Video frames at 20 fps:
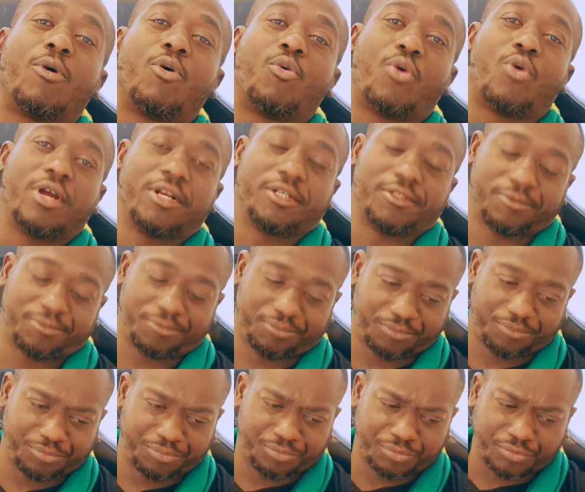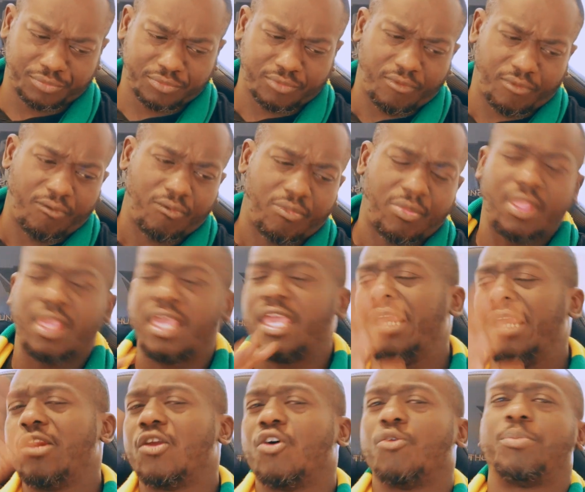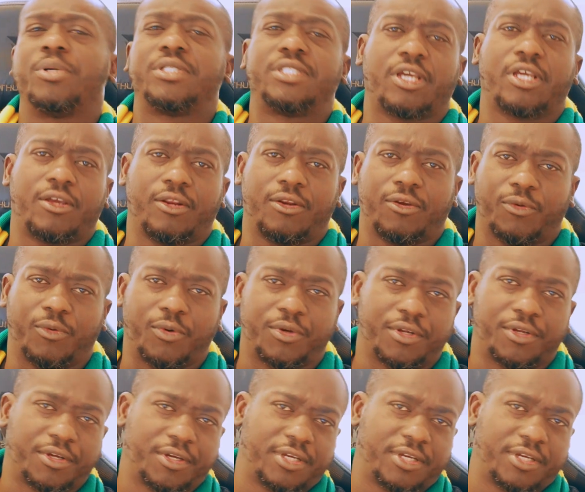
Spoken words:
1, in no particular order,